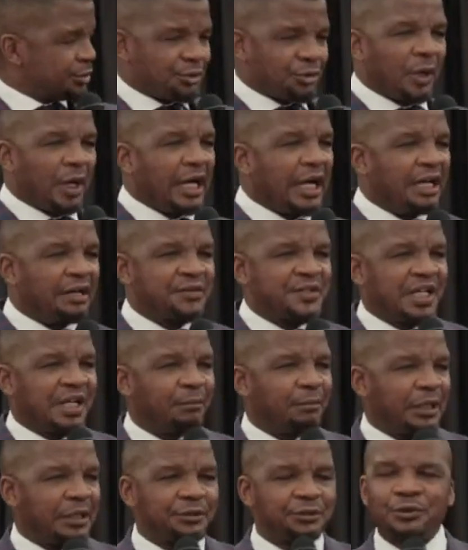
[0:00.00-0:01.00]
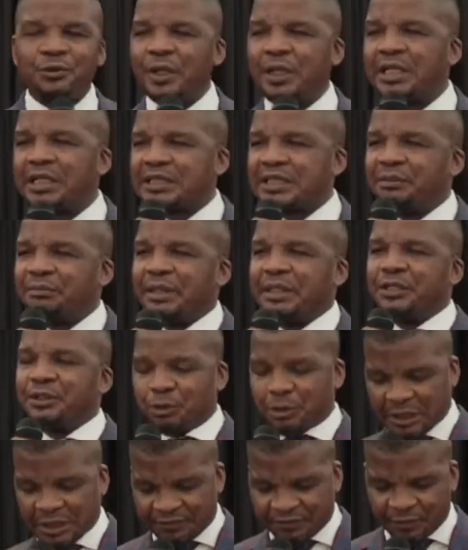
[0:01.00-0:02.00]
Do I have somebody
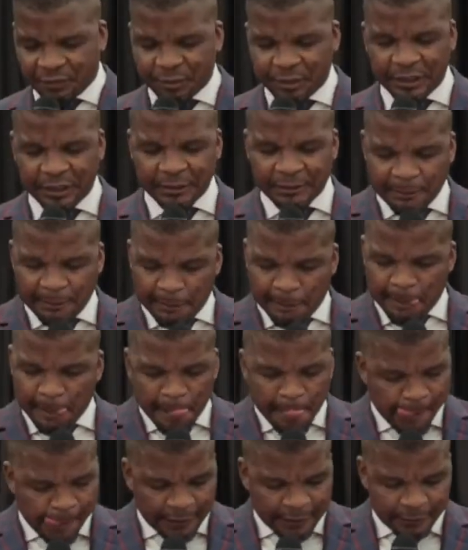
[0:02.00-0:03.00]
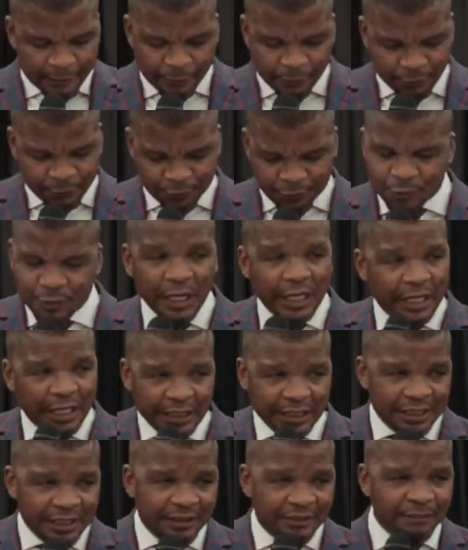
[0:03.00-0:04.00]
to read for me, or should I
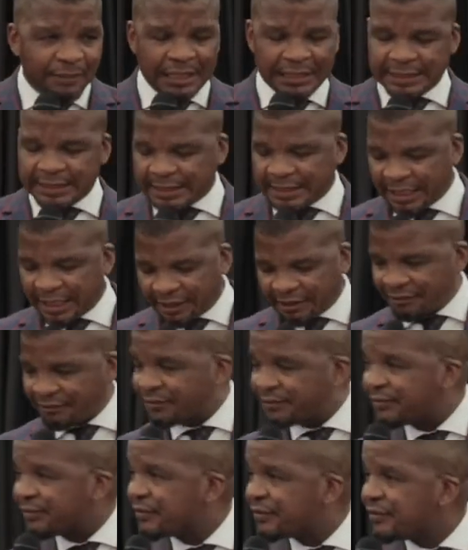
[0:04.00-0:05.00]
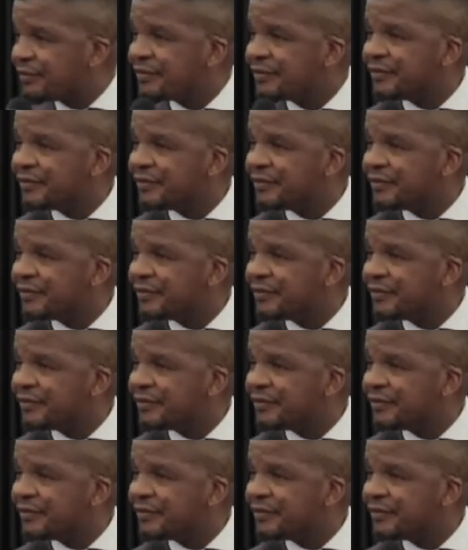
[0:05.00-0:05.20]
read it myself?